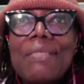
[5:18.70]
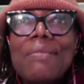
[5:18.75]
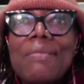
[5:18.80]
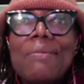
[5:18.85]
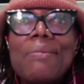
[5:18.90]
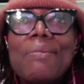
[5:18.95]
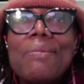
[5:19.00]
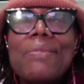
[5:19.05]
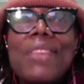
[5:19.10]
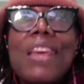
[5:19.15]

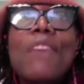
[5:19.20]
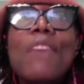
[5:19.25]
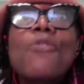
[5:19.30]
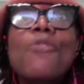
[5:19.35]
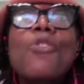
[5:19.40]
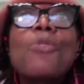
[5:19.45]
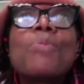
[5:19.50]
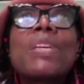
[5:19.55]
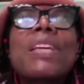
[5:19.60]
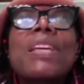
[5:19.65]

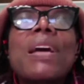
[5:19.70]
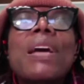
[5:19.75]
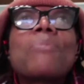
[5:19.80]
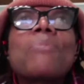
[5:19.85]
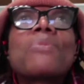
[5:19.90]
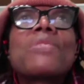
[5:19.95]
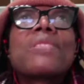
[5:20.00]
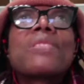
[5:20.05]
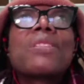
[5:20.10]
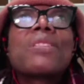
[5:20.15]
therefore
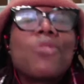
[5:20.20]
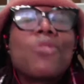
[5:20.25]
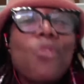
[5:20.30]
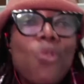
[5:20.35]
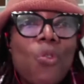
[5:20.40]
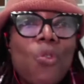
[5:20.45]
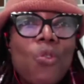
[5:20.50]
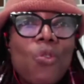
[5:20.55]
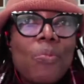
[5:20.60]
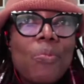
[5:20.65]
becomes the
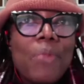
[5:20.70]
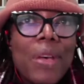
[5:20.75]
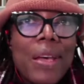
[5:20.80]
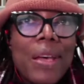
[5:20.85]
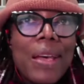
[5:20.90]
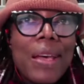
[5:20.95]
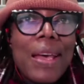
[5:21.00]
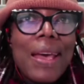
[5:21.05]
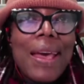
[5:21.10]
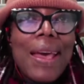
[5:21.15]
norm,
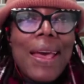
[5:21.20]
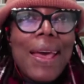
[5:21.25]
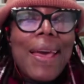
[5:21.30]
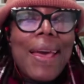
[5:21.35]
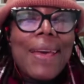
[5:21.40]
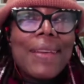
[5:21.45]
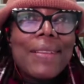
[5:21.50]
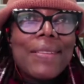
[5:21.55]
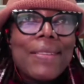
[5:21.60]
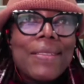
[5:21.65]

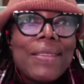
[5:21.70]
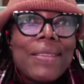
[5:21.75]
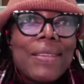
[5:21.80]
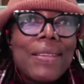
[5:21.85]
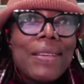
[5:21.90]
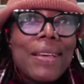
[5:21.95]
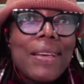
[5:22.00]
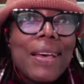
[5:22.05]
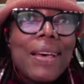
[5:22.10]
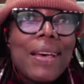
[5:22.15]
and
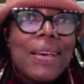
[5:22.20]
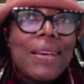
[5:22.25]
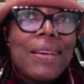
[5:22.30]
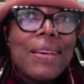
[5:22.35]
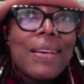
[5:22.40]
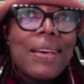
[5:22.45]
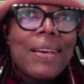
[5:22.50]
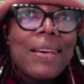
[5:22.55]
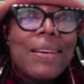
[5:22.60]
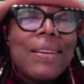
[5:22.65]

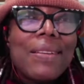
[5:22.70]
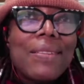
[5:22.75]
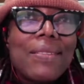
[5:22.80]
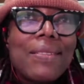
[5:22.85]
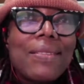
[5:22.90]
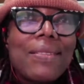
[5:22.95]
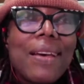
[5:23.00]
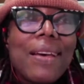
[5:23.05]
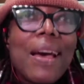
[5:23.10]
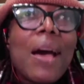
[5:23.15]

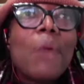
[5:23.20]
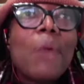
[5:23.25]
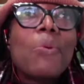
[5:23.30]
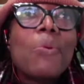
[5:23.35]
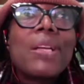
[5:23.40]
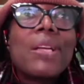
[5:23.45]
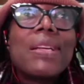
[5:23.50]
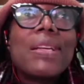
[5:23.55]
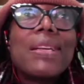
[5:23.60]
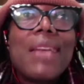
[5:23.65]

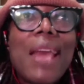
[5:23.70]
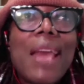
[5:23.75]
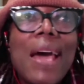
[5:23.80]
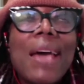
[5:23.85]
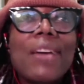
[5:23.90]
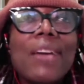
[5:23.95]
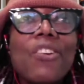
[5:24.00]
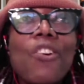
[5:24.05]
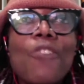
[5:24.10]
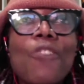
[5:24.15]
our
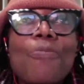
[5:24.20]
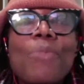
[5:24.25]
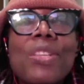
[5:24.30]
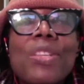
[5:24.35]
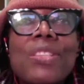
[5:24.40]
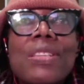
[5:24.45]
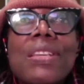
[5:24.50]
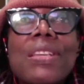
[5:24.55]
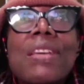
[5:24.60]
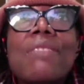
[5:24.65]
lack of
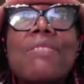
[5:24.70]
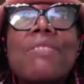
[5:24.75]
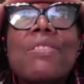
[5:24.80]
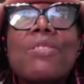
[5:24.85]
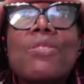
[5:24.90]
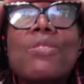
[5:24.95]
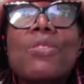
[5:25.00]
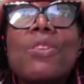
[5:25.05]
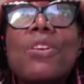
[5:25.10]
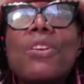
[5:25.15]

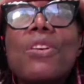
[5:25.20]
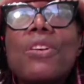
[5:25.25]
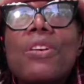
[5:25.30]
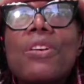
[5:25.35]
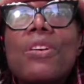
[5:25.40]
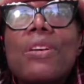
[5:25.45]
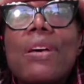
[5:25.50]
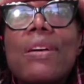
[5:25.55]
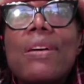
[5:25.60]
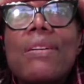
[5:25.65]
material
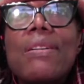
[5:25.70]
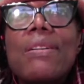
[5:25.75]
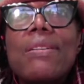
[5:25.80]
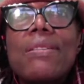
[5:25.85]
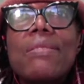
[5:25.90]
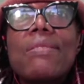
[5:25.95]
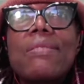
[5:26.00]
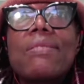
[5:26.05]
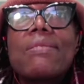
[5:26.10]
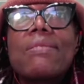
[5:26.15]

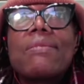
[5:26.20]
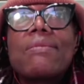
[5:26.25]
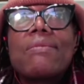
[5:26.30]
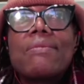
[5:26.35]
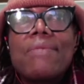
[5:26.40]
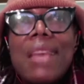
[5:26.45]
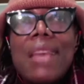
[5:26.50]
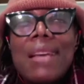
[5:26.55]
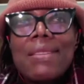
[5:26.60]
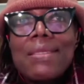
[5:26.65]

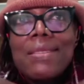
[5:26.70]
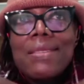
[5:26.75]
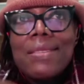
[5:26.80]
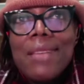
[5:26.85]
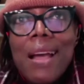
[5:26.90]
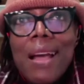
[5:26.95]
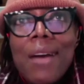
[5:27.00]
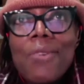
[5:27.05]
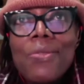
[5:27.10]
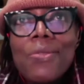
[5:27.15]
that is
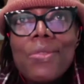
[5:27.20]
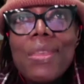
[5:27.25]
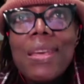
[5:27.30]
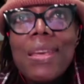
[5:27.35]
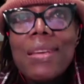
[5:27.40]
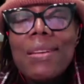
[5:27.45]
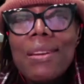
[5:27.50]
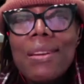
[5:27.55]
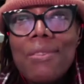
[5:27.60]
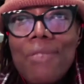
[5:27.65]
out there
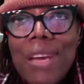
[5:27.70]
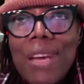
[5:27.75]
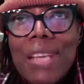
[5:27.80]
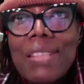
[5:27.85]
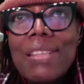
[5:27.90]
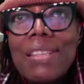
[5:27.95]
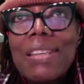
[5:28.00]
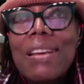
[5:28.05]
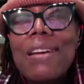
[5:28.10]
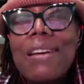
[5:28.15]

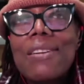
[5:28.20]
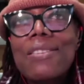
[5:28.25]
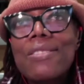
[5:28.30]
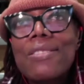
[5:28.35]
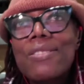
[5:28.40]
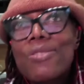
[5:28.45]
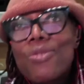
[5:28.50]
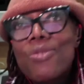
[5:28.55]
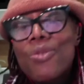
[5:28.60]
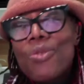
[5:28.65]
narrating our
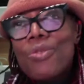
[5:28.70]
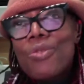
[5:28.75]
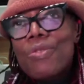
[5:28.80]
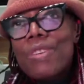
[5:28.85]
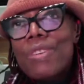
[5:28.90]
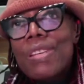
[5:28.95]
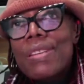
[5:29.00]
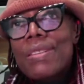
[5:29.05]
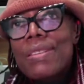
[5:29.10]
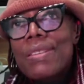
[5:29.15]

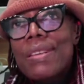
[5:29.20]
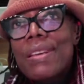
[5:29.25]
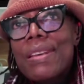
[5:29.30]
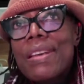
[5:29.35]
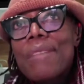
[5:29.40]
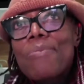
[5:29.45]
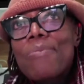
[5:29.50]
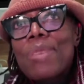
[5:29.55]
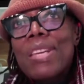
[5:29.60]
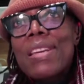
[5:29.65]
stories
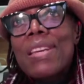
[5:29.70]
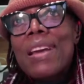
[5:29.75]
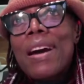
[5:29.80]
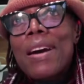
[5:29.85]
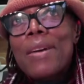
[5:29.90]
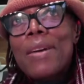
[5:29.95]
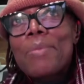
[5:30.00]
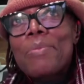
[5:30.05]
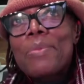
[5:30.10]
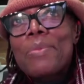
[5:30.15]

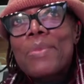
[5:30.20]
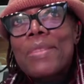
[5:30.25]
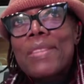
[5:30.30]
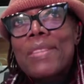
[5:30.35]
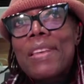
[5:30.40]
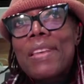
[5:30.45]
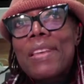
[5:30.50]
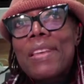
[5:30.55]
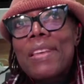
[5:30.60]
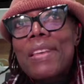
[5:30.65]
becomes
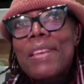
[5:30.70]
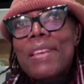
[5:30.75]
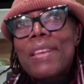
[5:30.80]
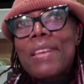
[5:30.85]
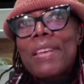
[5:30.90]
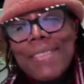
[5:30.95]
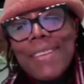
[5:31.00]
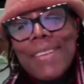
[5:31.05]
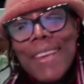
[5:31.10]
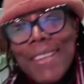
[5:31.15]

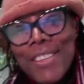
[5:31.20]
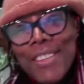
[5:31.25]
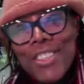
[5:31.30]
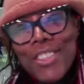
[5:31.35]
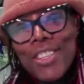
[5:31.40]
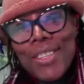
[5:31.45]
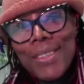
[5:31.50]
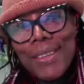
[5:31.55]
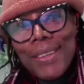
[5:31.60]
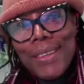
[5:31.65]

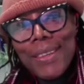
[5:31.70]
validation